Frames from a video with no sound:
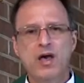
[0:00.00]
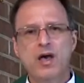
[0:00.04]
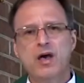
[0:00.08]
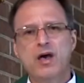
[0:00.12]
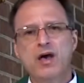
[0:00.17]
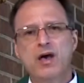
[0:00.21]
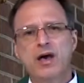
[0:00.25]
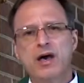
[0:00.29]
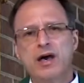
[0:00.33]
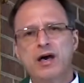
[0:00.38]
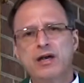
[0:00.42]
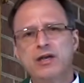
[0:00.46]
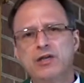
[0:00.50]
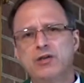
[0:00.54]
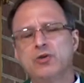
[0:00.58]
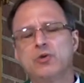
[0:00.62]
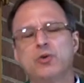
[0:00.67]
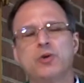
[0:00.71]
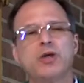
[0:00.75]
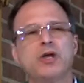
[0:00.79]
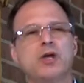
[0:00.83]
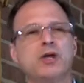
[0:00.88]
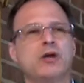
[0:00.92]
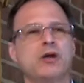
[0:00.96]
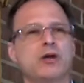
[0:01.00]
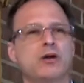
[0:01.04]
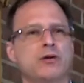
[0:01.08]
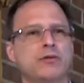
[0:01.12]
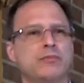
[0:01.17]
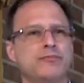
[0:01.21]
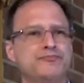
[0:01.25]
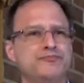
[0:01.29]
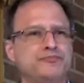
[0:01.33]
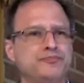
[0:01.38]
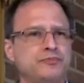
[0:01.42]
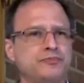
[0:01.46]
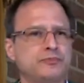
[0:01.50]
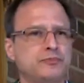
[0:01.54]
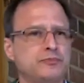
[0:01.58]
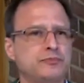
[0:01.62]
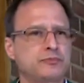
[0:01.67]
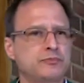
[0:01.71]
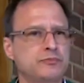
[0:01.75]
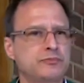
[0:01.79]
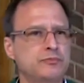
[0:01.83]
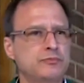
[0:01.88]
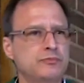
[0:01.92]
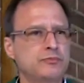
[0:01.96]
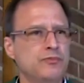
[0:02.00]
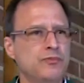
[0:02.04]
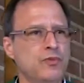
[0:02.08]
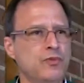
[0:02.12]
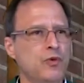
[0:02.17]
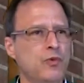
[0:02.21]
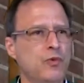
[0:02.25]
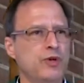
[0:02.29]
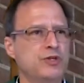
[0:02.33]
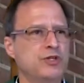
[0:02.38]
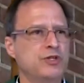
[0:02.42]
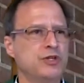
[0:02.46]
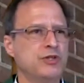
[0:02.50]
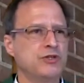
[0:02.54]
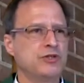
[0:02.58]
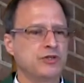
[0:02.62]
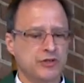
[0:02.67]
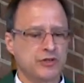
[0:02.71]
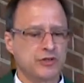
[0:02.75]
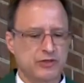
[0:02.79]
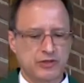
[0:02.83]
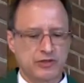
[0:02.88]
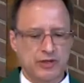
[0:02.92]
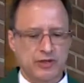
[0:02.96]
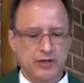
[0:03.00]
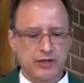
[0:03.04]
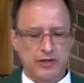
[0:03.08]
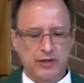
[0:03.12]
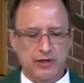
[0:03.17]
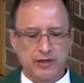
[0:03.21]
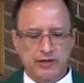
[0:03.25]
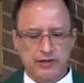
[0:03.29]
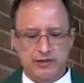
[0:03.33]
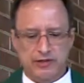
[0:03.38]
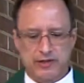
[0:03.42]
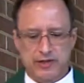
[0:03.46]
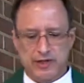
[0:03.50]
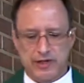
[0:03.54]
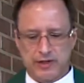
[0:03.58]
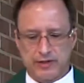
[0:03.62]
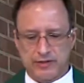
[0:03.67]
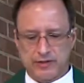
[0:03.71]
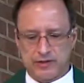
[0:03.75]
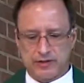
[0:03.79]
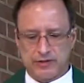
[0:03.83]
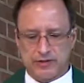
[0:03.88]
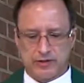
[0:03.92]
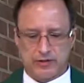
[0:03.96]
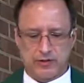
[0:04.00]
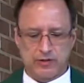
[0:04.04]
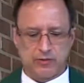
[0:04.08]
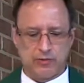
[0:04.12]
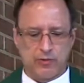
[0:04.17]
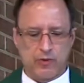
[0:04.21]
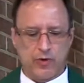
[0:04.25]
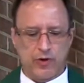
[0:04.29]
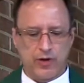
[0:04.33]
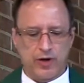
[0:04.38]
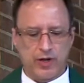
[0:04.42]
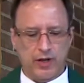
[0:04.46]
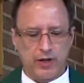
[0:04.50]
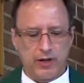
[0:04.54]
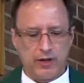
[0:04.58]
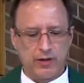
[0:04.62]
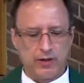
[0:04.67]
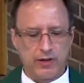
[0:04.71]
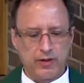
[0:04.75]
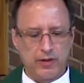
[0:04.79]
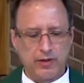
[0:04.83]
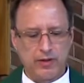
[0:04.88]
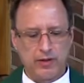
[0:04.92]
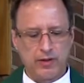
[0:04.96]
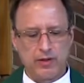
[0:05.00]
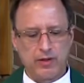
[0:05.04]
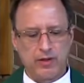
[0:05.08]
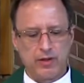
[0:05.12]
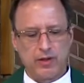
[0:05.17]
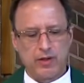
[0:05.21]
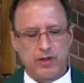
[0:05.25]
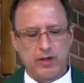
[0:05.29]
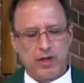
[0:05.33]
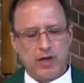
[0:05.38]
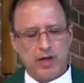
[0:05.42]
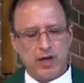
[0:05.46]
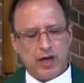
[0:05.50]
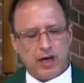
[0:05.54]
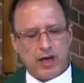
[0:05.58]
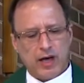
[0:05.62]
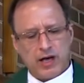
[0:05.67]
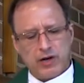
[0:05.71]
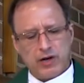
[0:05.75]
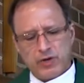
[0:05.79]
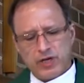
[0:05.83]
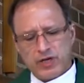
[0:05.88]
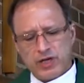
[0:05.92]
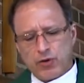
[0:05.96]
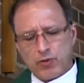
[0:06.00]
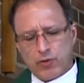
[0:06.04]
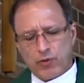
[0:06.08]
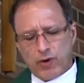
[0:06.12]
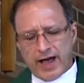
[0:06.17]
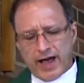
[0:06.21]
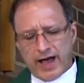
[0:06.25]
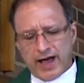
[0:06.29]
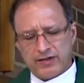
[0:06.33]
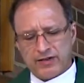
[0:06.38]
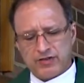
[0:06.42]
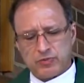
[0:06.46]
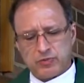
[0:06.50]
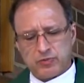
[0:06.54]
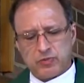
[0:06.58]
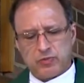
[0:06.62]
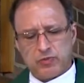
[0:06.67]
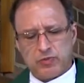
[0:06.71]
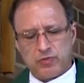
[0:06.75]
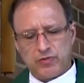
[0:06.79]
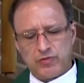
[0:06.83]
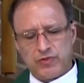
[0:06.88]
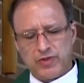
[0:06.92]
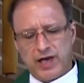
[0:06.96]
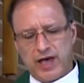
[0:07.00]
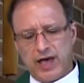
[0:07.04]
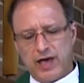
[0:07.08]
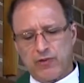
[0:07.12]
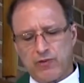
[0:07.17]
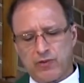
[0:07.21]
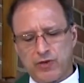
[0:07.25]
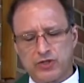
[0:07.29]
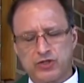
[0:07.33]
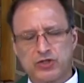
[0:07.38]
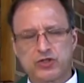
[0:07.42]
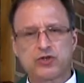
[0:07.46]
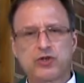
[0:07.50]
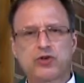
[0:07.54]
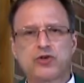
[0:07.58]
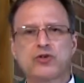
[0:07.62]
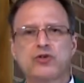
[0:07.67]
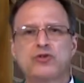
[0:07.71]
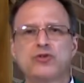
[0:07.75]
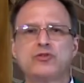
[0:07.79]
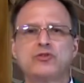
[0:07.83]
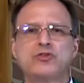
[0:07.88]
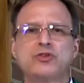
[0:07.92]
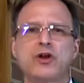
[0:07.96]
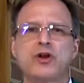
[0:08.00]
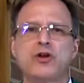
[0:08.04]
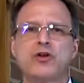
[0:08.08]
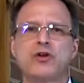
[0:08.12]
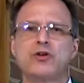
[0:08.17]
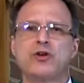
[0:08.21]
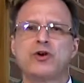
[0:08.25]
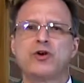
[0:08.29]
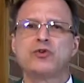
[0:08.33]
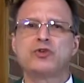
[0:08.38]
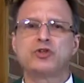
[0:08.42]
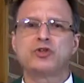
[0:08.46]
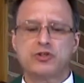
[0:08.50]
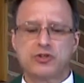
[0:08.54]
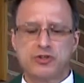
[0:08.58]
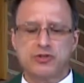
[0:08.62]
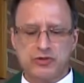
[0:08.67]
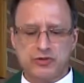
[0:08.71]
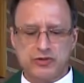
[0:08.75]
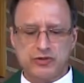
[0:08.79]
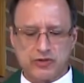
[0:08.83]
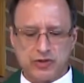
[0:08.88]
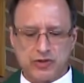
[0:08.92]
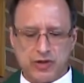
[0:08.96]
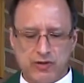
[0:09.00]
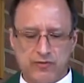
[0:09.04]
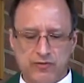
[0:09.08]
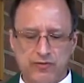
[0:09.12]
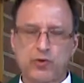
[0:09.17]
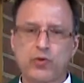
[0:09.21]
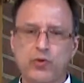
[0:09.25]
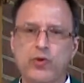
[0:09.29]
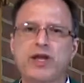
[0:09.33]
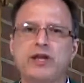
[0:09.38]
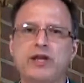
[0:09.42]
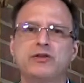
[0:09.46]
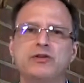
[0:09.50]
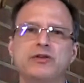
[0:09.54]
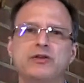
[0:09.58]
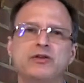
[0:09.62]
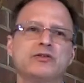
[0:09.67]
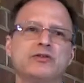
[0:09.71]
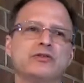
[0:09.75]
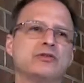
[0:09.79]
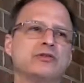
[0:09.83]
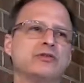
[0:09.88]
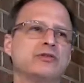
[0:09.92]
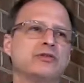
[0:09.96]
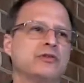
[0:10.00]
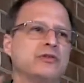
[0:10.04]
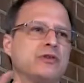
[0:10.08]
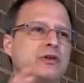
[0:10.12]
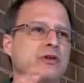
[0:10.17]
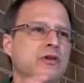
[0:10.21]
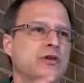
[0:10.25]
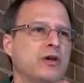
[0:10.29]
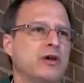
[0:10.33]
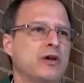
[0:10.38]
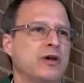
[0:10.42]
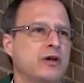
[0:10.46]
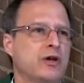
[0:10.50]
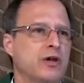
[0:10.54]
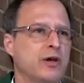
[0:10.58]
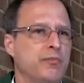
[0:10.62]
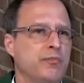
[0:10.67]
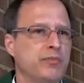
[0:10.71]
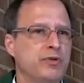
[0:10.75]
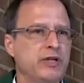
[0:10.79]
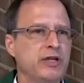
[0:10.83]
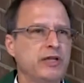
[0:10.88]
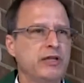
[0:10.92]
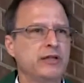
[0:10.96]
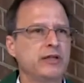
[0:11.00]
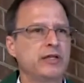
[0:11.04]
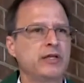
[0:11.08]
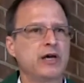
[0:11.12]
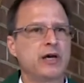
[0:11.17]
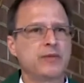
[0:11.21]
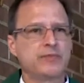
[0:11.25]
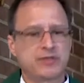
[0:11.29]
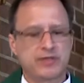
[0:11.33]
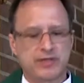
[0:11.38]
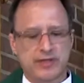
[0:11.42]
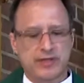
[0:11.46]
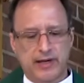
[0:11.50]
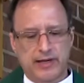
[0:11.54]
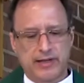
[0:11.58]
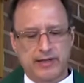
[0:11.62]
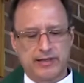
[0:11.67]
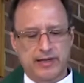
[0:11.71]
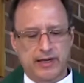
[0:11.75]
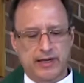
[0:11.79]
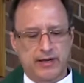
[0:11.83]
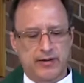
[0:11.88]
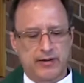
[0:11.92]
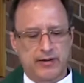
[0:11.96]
How do you hear what Jesus says this morning? How do we grasp that which turns our notions of greatness completely upside down?